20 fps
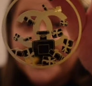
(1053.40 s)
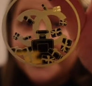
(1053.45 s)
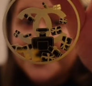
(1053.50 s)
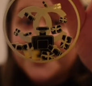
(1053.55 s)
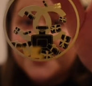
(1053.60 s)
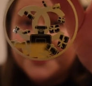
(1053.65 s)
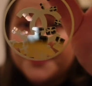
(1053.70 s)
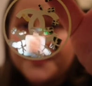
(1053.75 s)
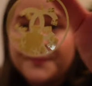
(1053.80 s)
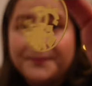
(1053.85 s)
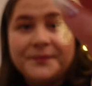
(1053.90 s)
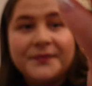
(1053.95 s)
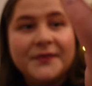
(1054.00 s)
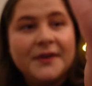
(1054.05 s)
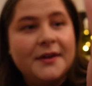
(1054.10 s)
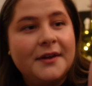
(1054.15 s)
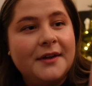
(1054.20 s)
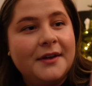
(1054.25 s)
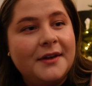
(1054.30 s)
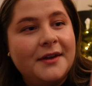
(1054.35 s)
here,
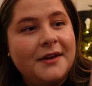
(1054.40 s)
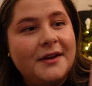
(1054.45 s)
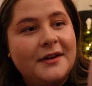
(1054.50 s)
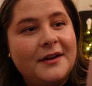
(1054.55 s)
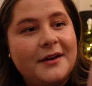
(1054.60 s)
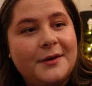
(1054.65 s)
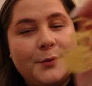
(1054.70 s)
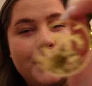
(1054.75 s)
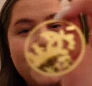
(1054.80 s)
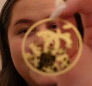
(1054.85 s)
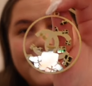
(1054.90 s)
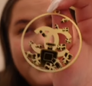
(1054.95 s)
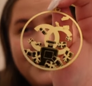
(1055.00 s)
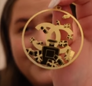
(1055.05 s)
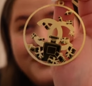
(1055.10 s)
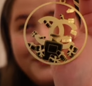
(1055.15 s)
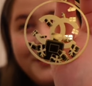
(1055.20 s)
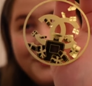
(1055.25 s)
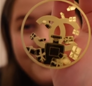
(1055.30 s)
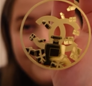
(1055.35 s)
with a
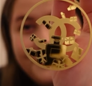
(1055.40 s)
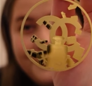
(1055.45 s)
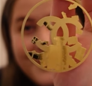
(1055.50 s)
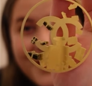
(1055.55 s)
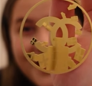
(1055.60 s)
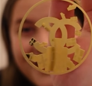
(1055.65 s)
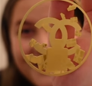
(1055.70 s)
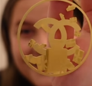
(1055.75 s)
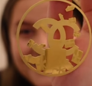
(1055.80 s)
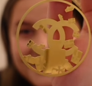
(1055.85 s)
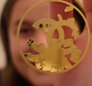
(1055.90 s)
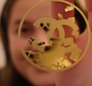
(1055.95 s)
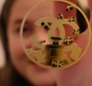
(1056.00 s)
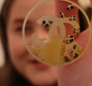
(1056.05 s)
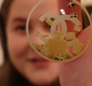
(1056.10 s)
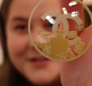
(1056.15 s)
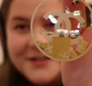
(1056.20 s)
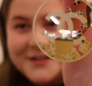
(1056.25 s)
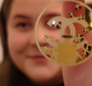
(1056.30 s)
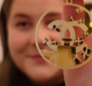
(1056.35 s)
lot of
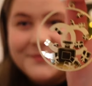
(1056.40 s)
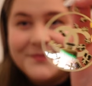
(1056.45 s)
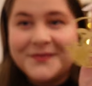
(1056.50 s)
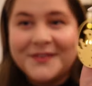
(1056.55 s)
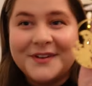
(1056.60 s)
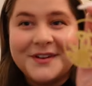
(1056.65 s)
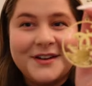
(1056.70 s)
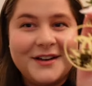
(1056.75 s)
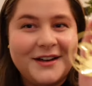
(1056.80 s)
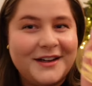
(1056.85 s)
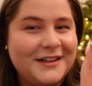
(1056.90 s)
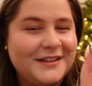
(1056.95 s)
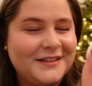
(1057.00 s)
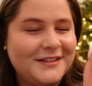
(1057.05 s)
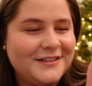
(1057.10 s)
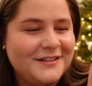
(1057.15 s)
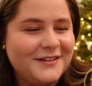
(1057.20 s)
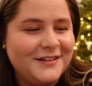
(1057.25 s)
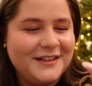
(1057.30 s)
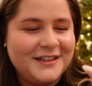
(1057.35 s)
packages,
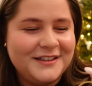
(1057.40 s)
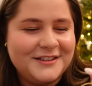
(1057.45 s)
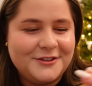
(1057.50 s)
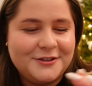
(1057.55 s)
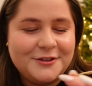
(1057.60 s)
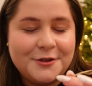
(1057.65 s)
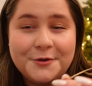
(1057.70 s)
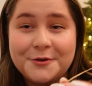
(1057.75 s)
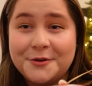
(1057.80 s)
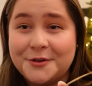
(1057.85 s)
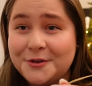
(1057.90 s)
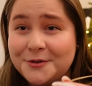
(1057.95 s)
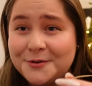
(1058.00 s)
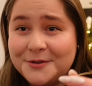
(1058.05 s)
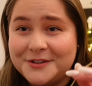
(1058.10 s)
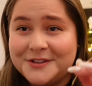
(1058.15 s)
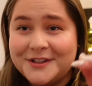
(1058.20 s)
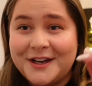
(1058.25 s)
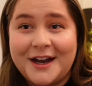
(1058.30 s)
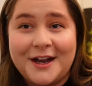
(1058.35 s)
and it's so
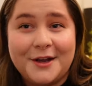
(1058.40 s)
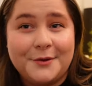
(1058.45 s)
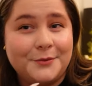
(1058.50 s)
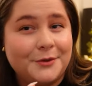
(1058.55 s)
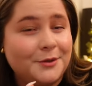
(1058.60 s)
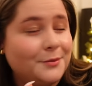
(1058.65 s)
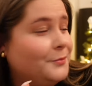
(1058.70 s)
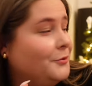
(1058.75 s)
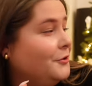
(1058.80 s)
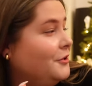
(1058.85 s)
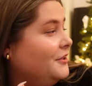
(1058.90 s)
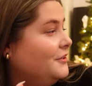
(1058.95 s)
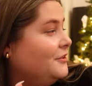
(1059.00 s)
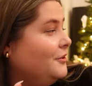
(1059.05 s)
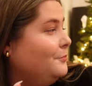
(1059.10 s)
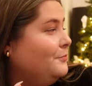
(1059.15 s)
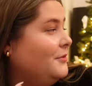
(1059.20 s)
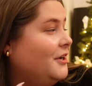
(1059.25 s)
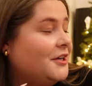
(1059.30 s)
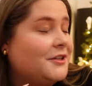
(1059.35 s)
cute. I will put it
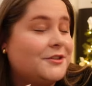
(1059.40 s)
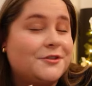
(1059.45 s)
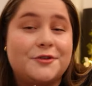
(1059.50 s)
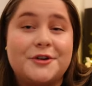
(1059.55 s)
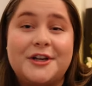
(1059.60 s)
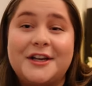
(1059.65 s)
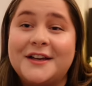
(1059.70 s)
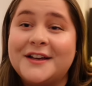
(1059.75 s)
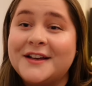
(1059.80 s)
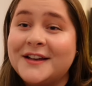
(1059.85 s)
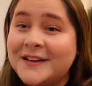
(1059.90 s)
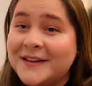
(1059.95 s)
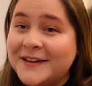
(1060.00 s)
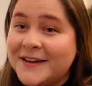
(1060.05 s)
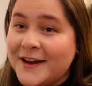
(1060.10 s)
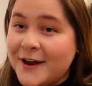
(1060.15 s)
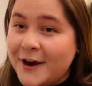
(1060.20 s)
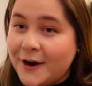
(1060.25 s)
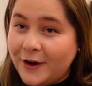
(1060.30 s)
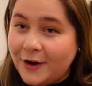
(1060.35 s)
on my tree
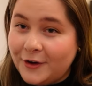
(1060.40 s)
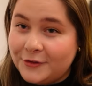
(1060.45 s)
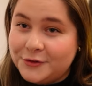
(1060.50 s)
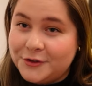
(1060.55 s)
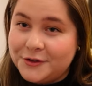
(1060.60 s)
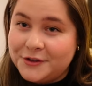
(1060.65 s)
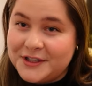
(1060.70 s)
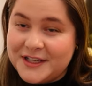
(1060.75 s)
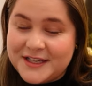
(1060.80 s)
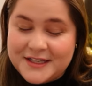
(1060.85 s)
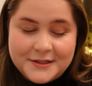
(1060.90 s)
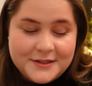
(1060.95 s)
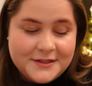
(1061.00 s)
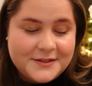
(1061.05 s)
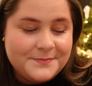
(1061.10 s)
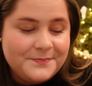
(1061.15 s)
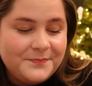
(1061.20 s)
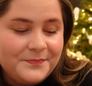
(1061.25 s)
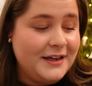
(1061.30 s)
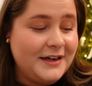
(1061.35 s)
after this.
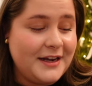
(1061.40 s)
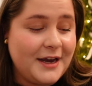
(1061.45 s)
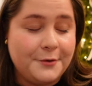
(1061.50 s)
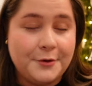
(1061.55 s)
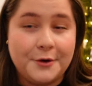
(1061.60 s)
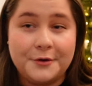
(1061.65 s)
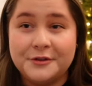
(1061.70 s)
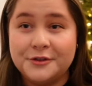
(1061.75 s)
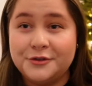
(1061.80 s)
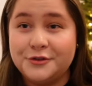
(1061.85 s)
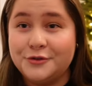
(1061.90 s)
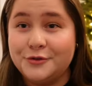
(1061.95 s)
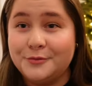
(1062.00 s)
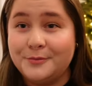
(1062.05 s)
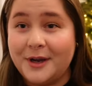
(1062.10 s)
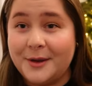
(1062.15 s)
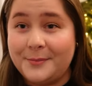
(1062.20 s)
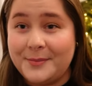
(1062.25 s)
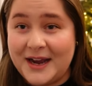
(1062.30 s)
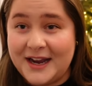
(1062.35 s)
Now over to
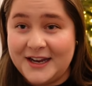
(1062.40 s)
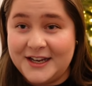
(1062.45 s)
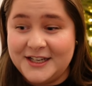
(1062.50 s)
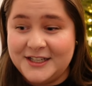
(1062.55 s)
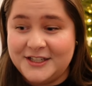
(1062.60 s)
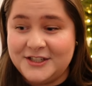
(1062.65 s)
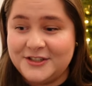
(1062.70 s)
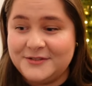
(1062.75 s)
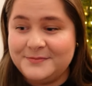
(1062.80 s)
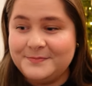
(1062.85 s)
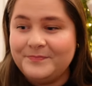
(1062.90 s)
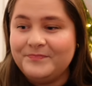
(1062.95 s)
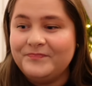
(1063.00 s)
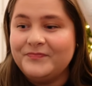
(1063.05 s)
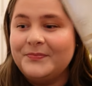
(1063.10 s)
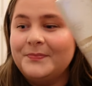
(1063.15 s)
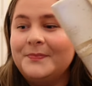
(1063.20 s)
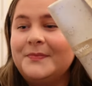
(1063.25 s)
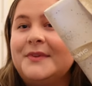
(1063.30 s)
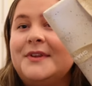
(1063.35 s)
my package.
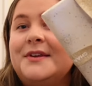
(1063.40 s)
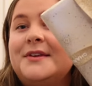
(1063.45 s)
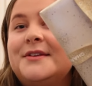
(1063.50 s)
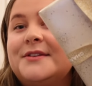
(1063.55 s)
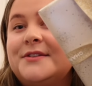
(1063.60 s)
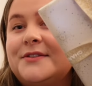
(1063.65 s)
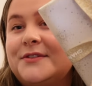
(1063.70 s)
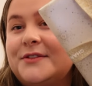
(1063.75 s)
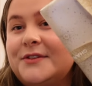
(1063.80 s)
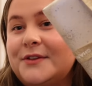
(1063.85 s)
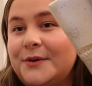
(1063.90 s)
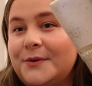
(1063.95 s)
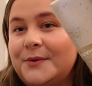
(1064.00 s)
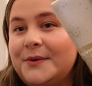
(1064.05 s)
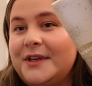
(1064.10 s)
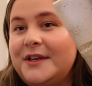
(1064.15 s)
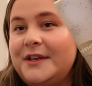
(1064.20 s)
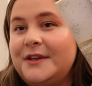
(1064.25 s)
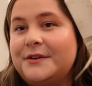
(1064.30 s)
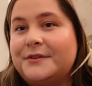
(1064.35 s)
So
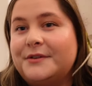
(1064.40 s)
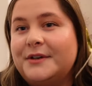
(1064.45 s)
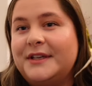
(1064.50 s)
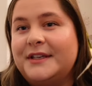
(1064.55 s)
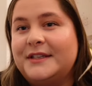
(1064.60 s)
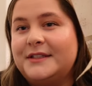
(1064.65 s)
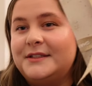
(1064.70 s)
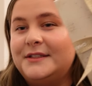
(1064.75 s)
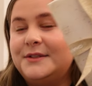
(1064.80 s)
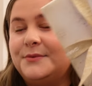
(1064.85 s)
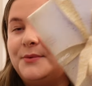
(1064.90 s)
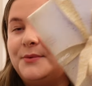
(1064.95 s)
here is the